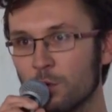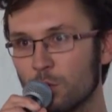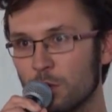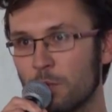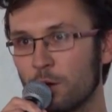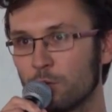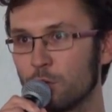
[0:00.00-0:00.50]

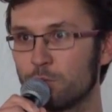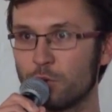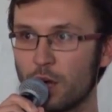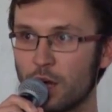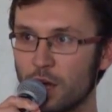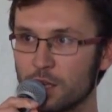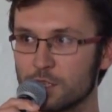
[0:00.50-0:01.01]
What about the
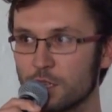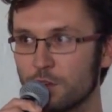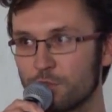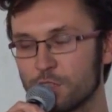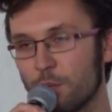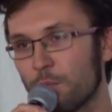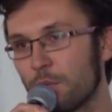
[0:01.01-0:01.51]
price?
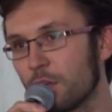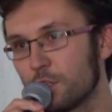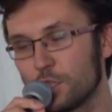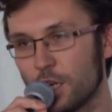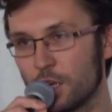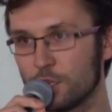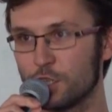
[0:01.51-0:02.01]
If
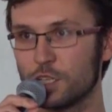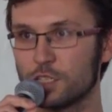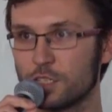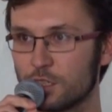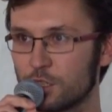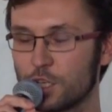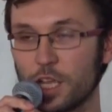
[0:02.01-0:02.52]
something
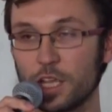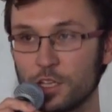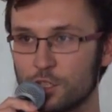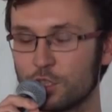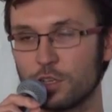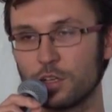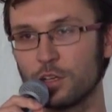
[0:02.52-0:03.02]

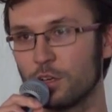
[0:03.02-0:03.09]
changed